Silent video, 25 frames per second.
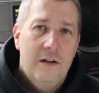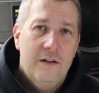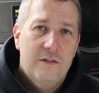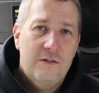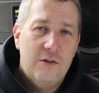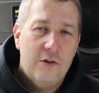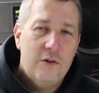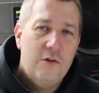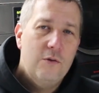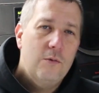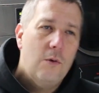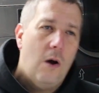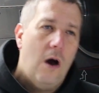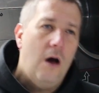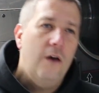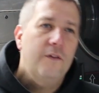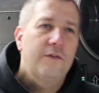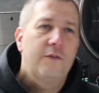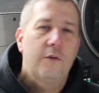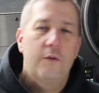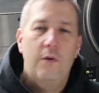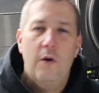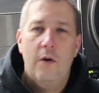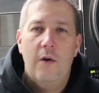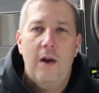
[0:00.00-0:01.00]
So you
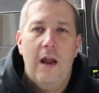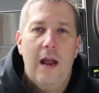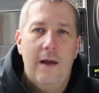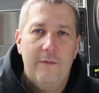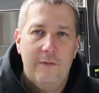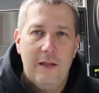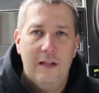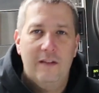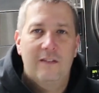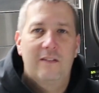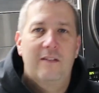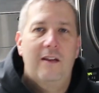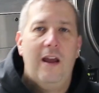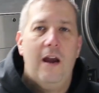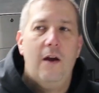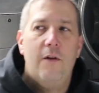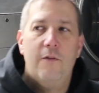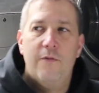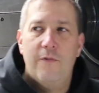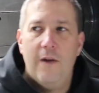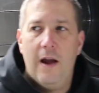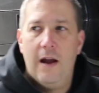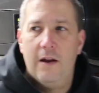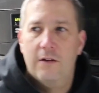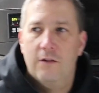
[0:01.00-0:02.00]
also don't have that
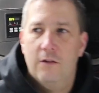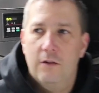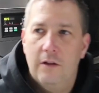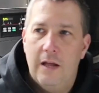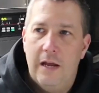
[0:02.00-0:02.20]
scare factor.